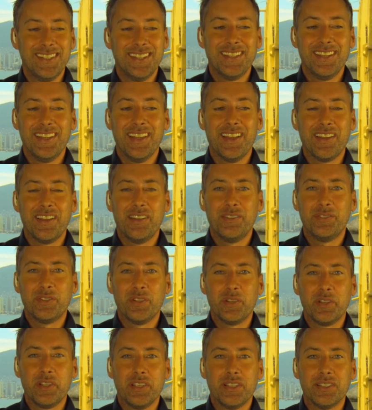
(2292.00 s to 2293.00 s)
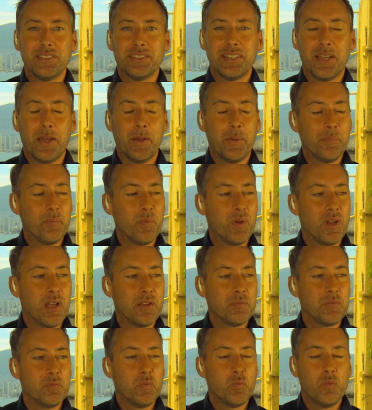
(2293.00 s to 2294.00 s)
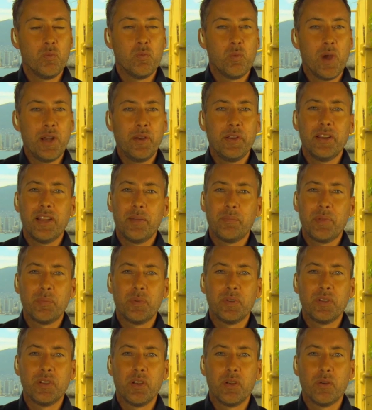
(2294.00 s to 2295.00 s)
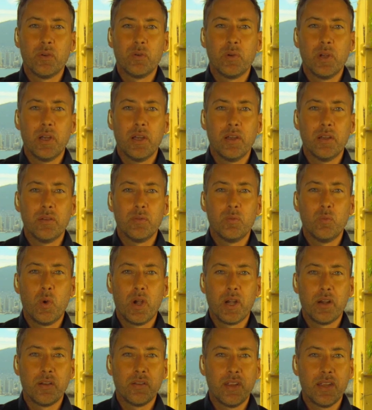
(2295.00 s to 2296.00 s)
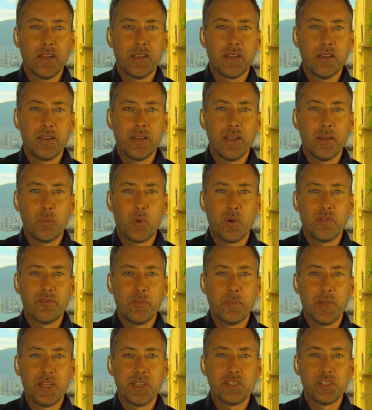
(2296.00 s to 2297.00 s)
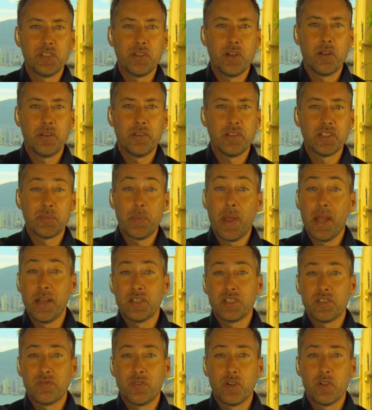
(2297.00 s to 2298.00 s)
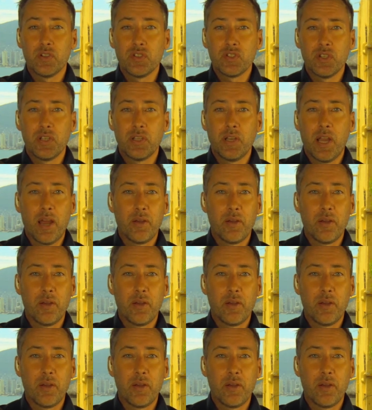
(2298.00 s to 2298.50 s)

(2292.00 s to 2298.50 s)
Yeah, it truly is. Why don't you let people know where they can get more information on the Spanish version,